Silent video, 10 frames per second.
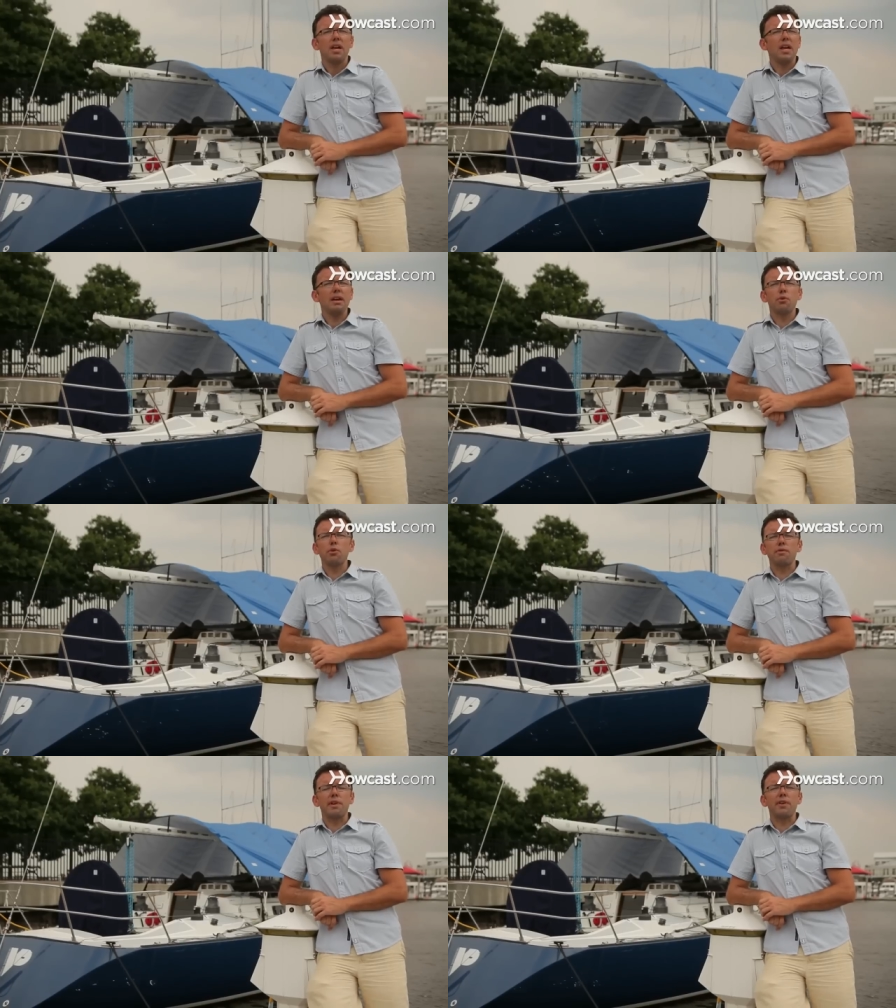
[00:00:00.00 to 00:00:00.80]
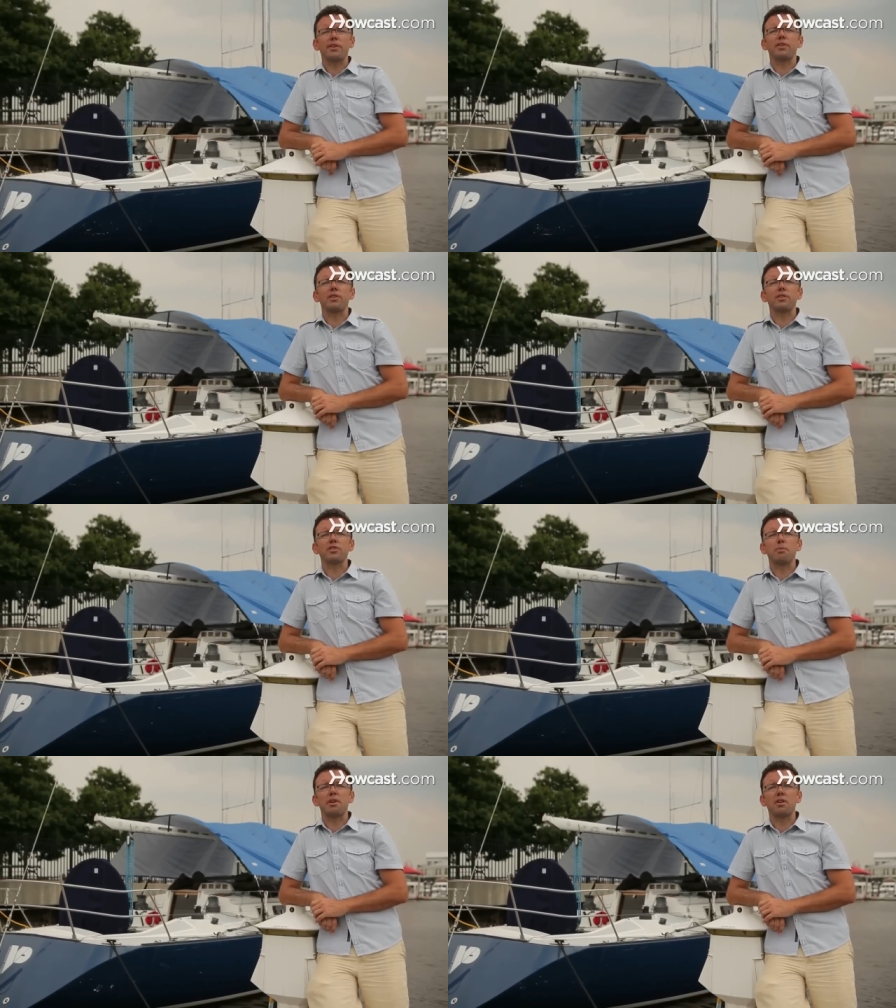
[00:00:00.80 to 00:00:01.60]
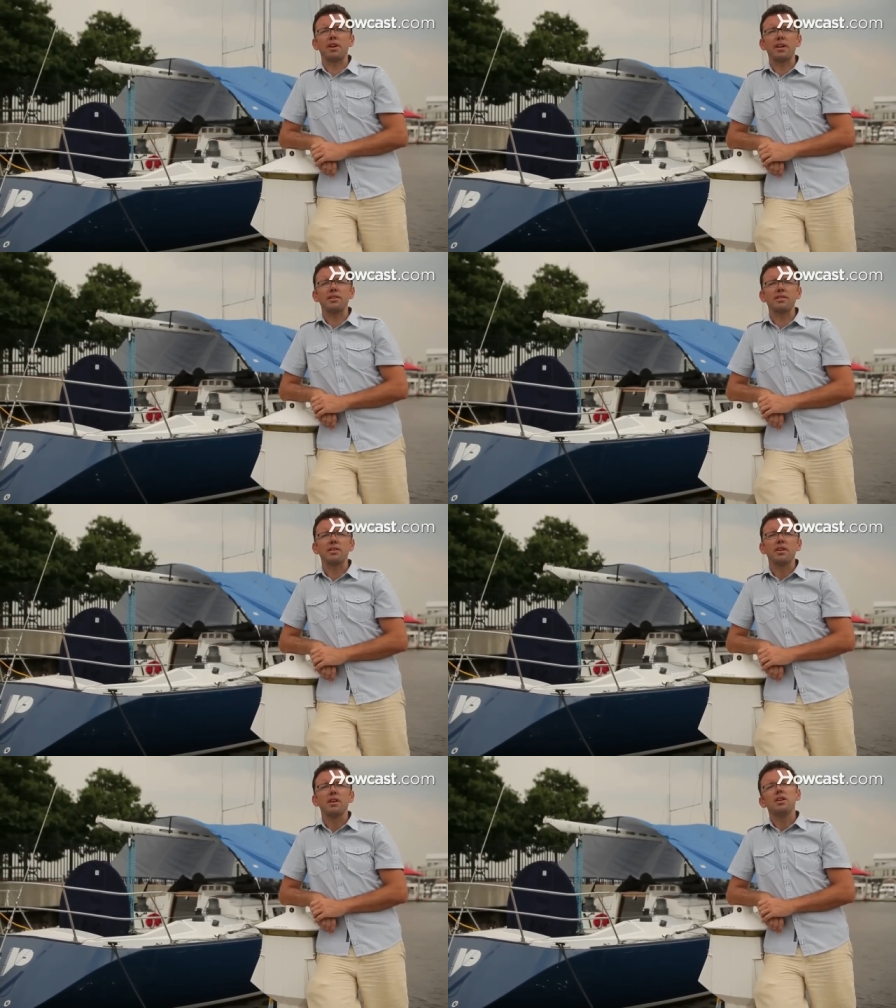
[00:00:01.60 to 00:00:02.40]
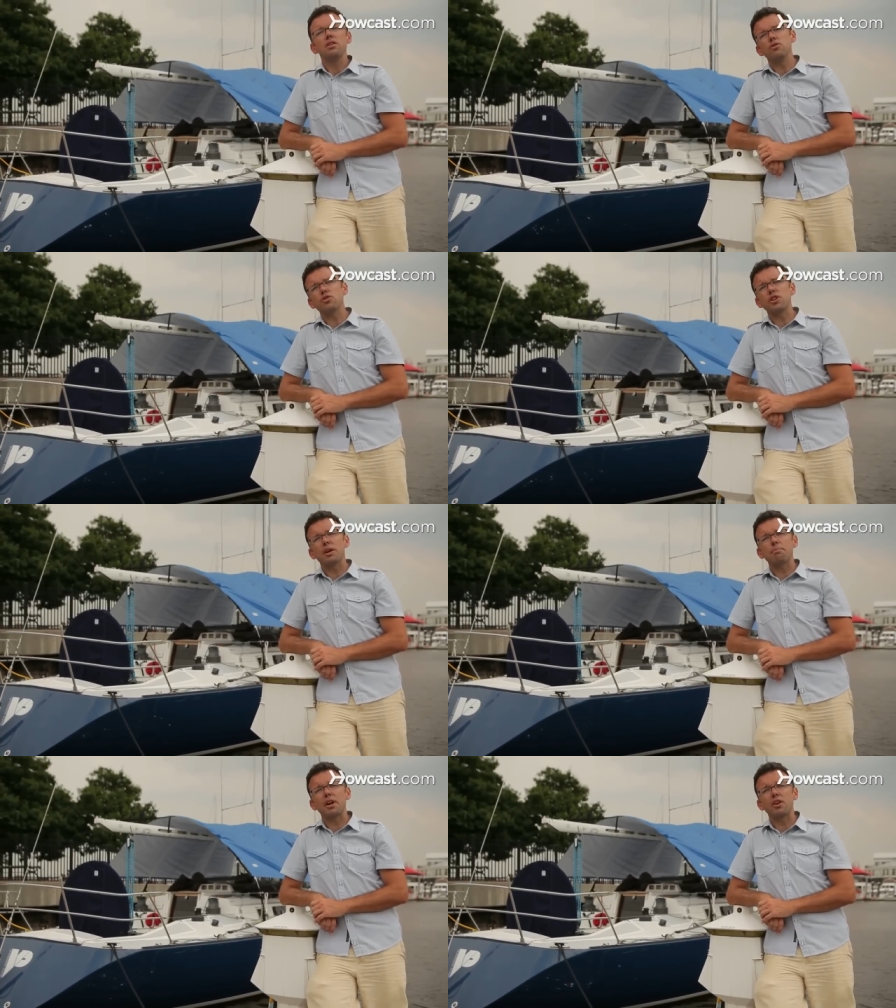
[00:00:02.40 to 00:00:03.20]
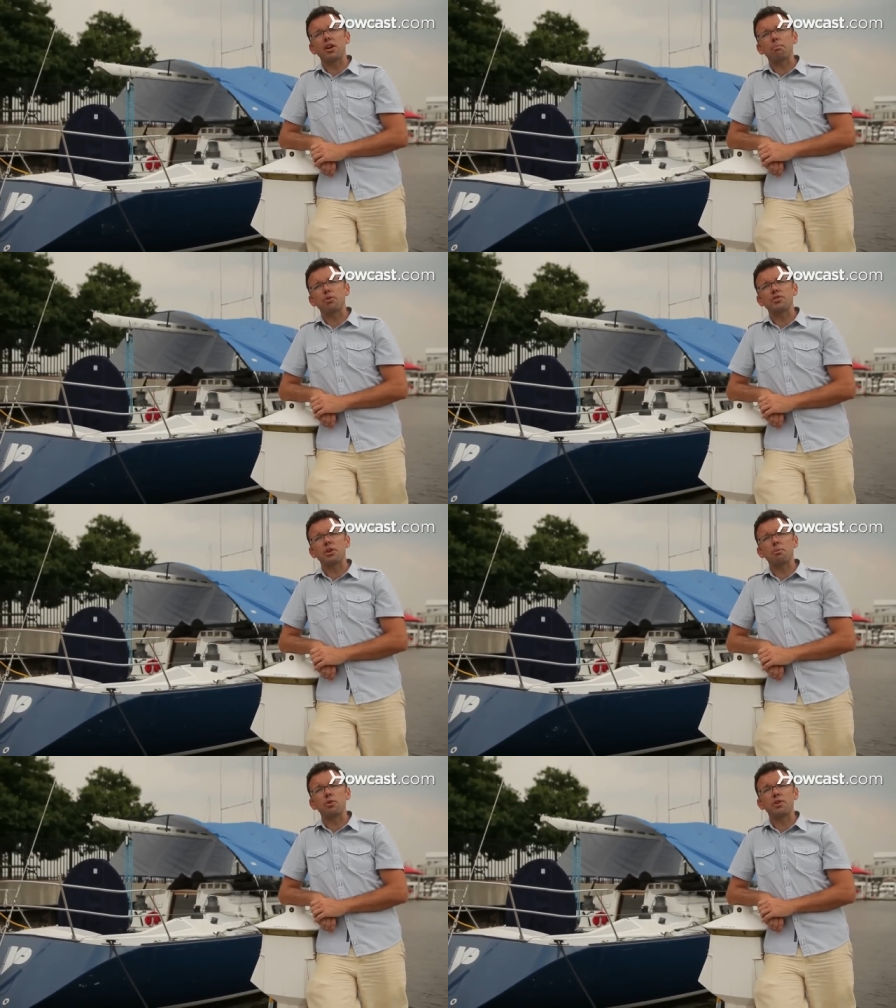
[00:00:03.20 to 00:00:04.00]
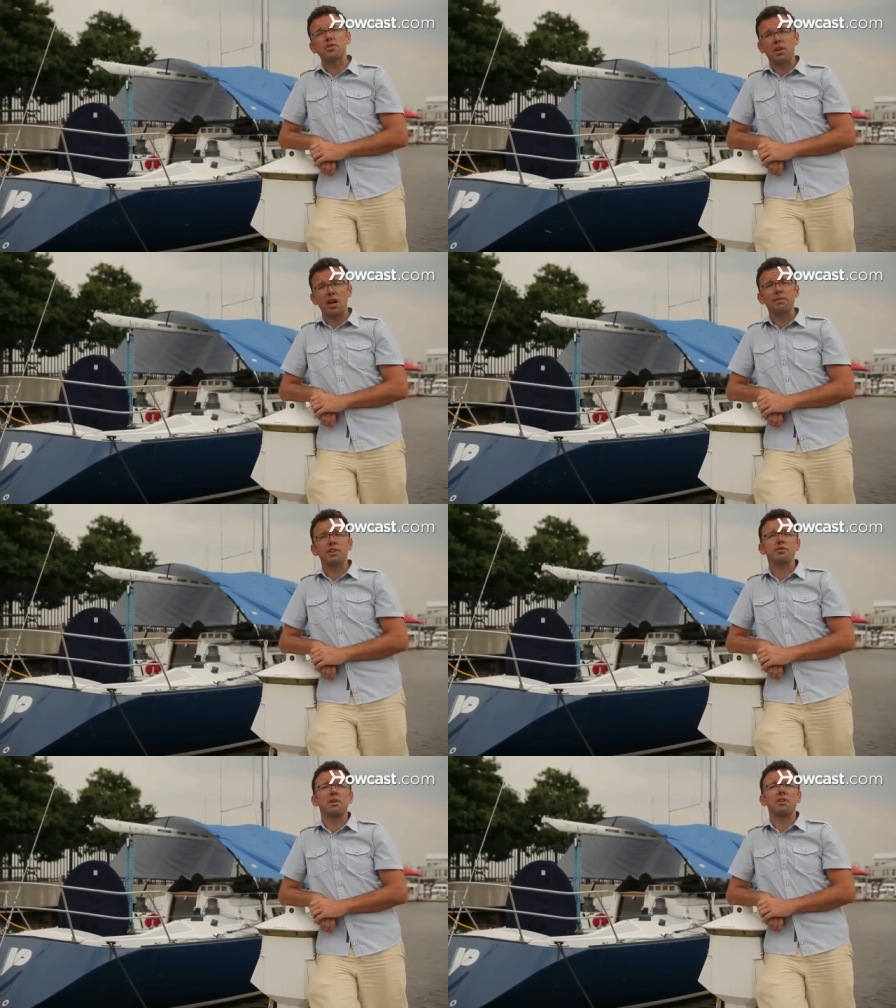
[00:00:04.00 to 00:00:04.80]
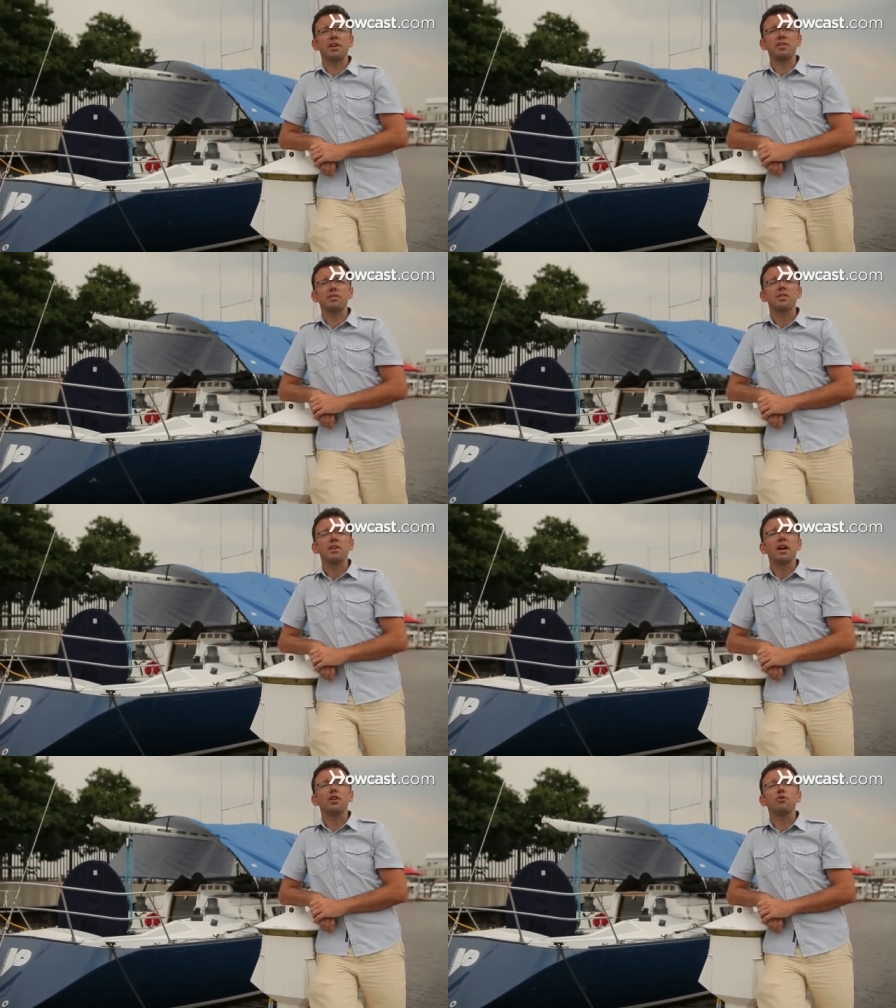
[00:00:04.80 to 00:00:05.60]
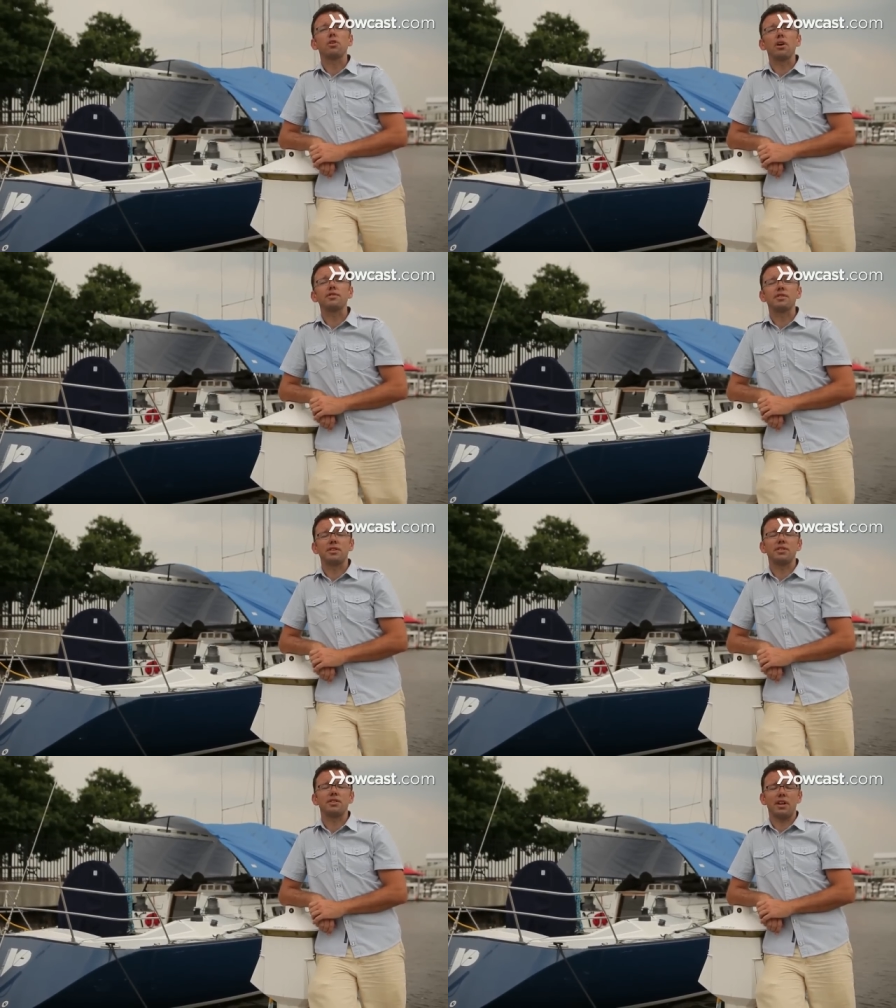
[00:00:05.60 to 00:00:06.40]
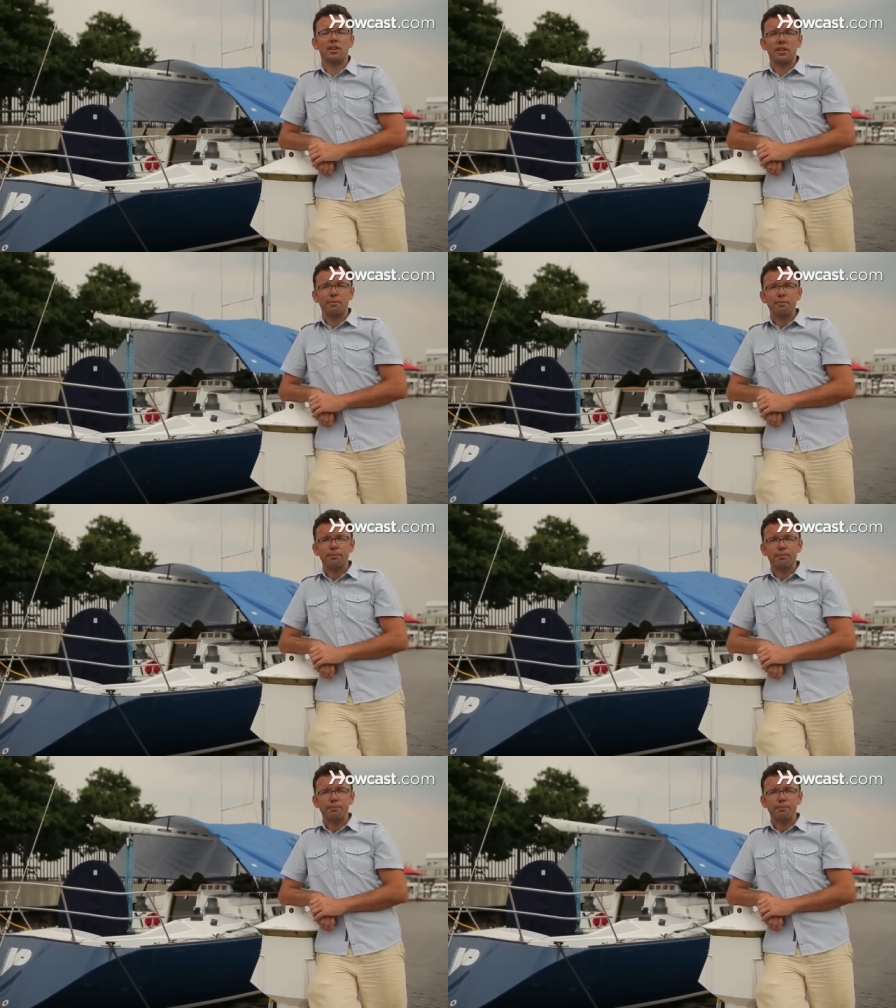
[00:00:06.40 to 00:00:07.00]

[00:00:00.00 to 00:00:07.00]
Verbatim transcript: Even with very little experience, you usually get paired up with someone who has a lot of experience and who loves to teach sailing.